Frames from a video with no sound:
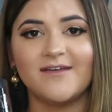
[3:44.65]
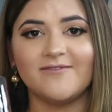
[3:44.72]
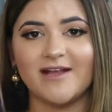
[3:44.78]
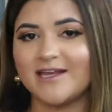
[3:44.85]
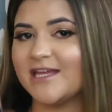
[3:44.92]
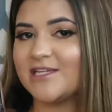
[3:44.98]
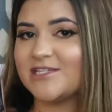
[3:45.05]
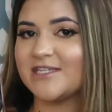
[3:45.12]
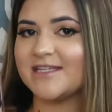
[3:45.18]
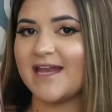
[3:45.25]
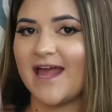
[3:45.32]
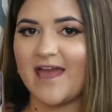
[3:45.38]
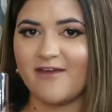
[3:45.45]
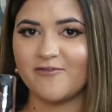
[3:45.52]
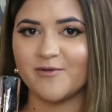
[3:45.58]
foundation that
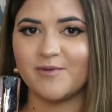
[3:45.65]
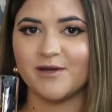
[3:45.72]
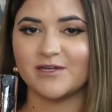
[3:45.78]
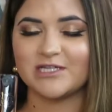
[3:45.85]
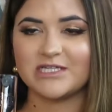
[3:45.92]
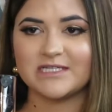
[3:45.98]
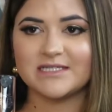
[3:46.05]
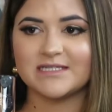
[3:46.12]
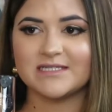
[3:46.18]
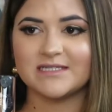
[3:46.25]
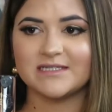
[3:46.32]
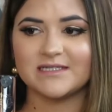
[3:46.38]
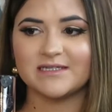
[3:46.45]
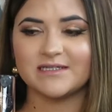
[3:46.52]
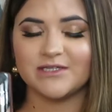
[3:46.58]
I ever purchased
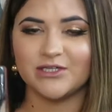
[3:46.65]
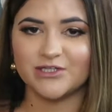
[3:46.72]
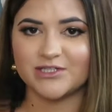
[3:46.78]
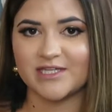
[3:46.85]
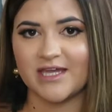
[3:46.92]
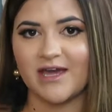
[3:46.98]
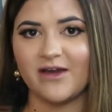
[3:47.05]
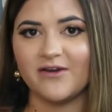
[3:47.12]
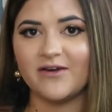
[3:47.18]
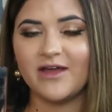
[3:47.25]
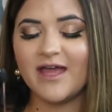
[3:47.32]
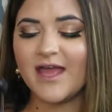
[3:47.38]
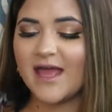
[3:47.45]
years ago.